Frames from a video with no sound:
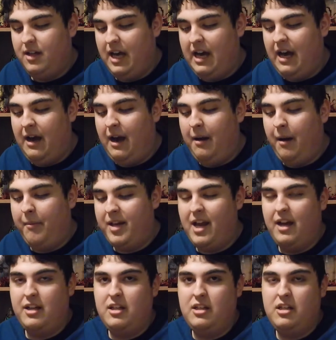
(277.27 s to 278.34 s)
I, I, I, mean,
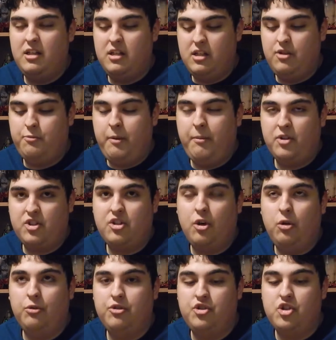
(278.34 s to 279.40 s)
yeah, he, he he's pretty much the
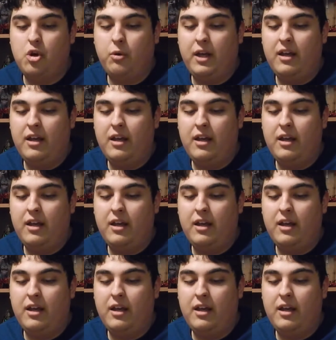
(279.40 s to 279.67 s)
whole joke.